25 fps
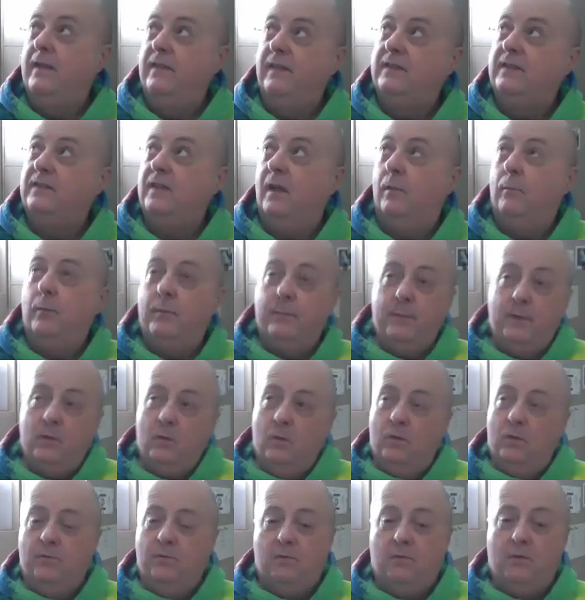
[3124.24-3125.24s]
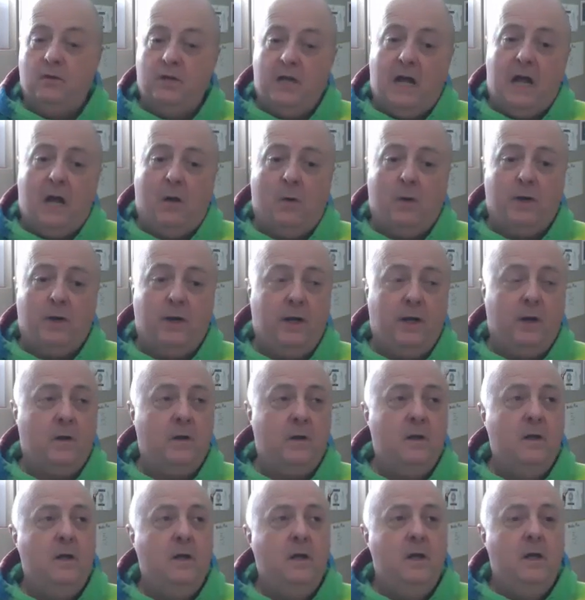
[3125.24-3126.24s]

this up. We've been going for an hour here.